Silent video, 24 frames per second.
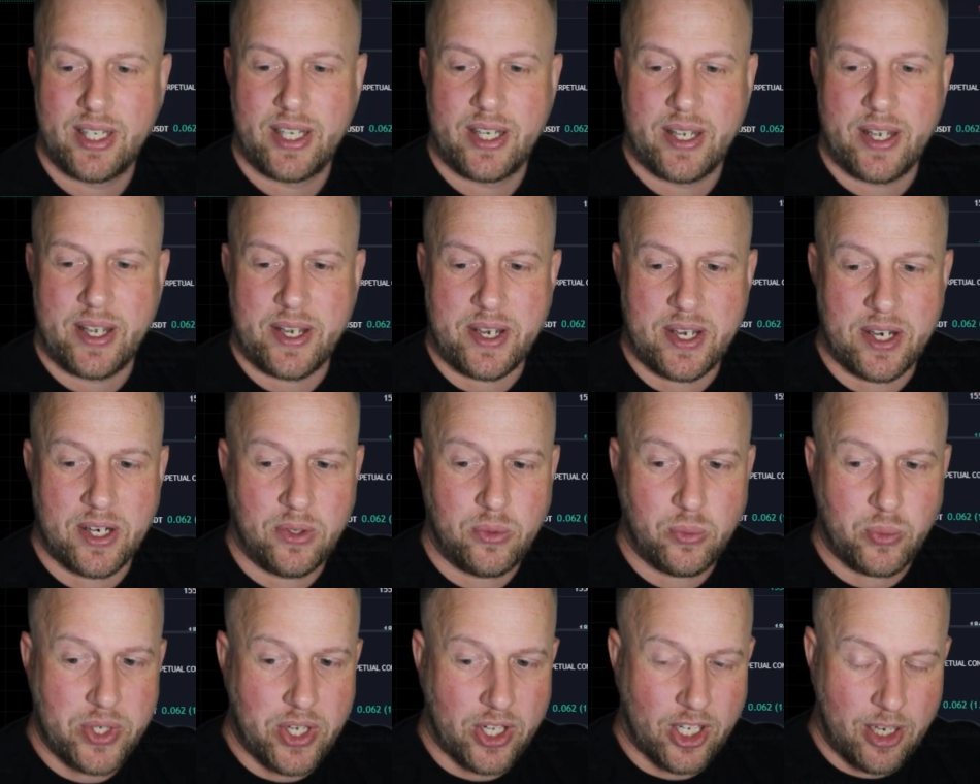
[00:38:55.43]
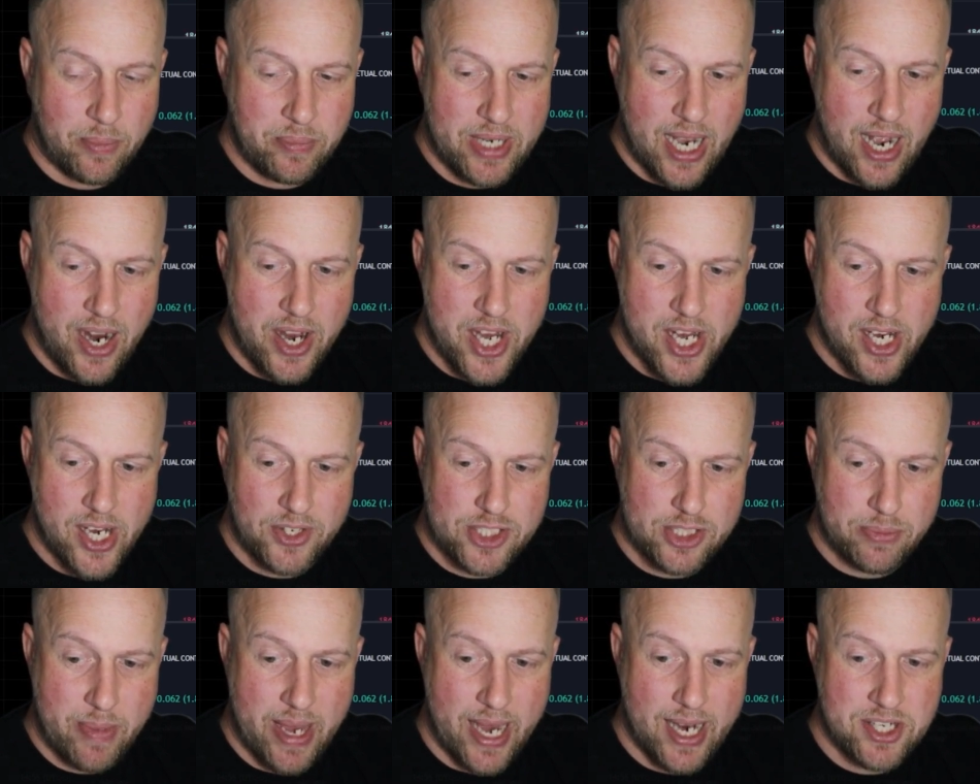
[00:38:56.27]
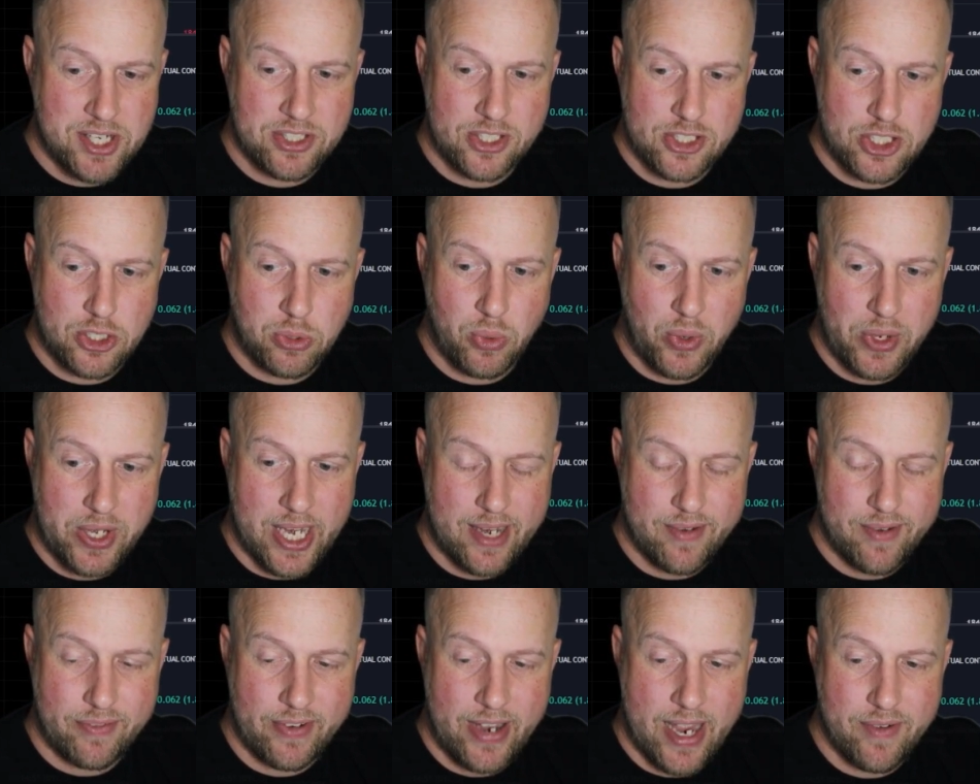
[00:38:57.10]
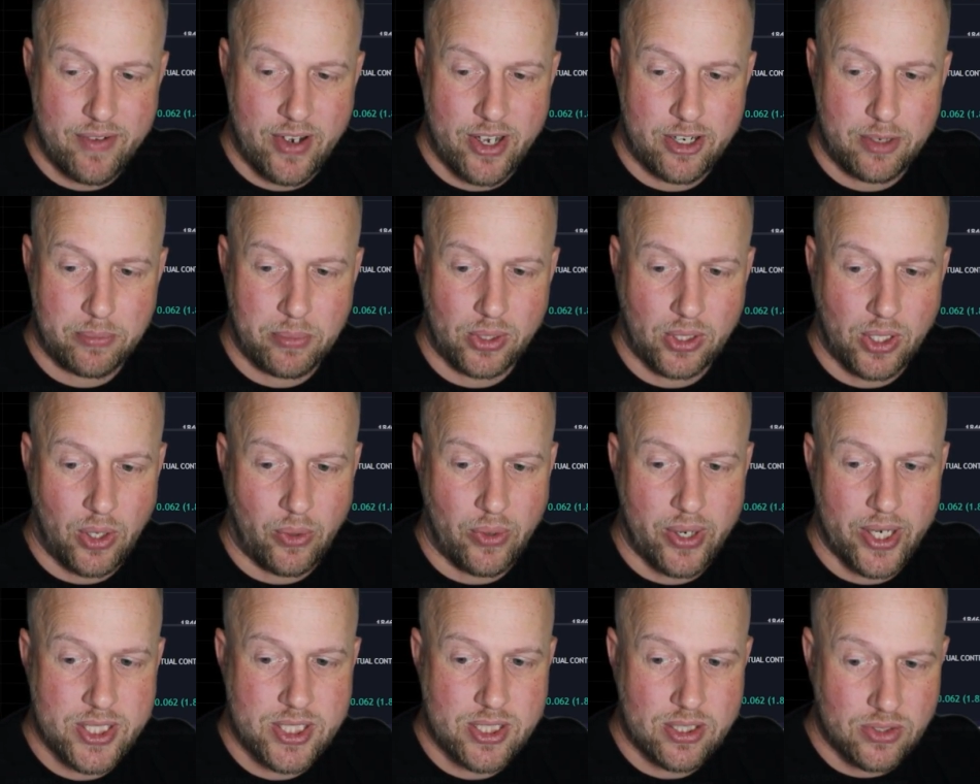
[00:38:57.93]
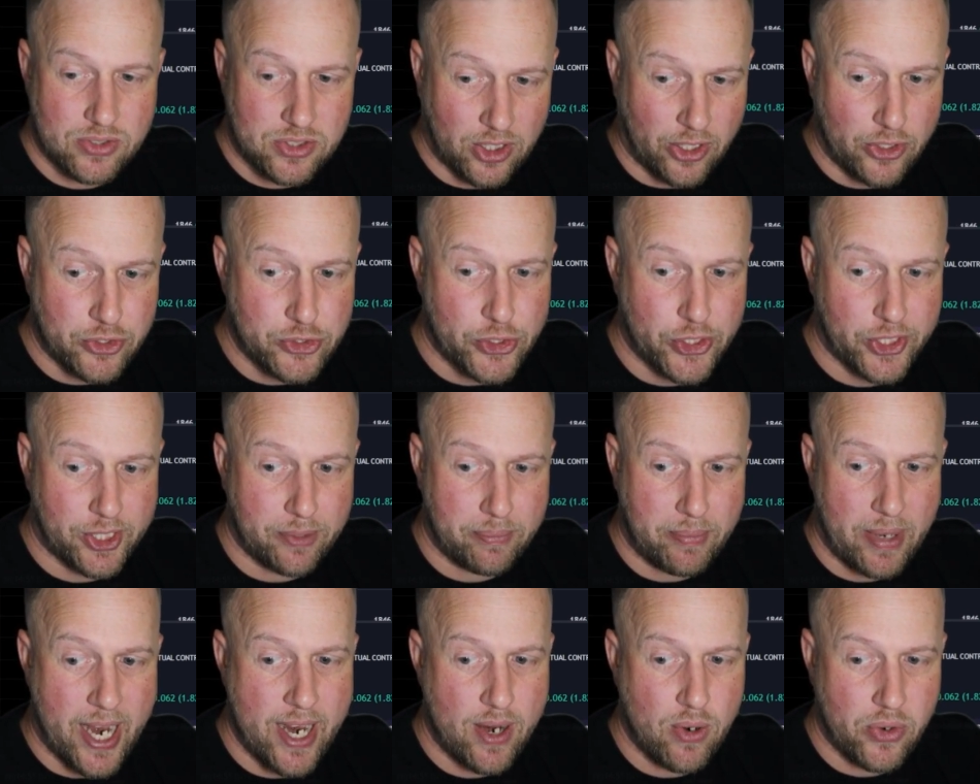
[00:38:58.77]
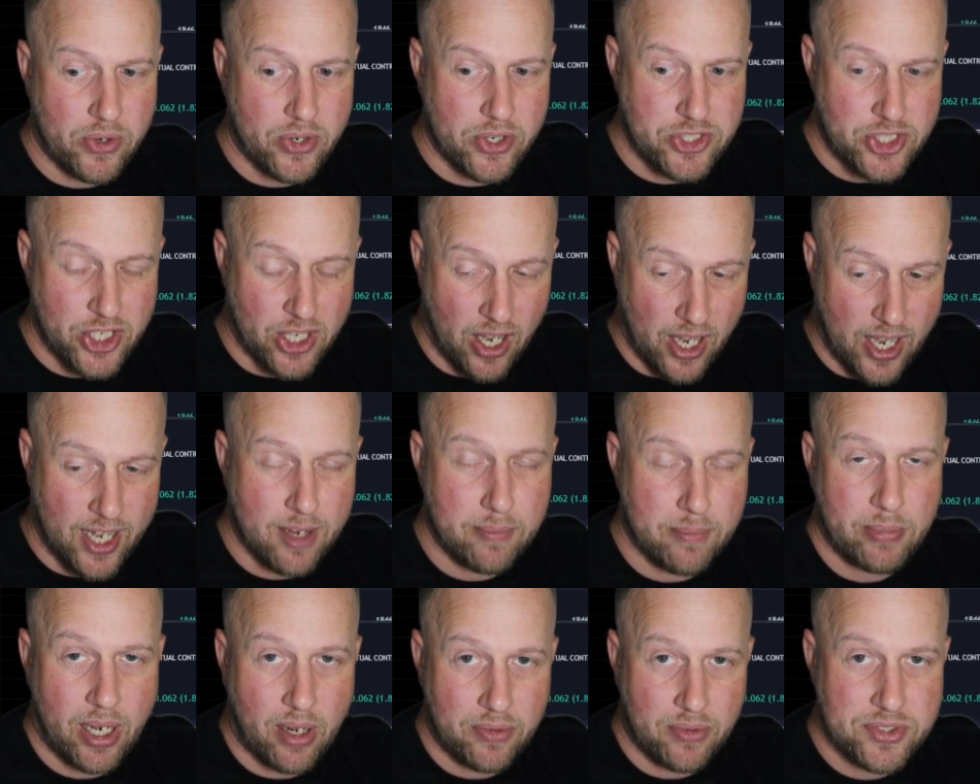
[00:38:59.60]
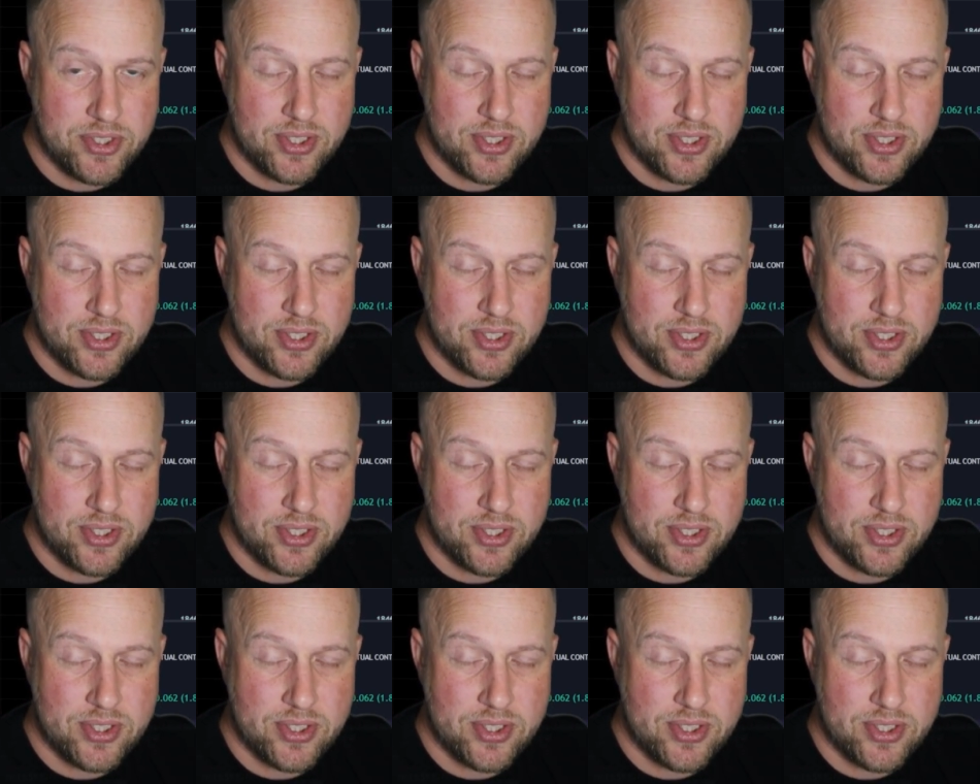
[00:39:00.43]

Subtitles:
You know, when you come down here and smash this 28,500 below us, those are going to trigger buy orders. You're going to get a bounce to the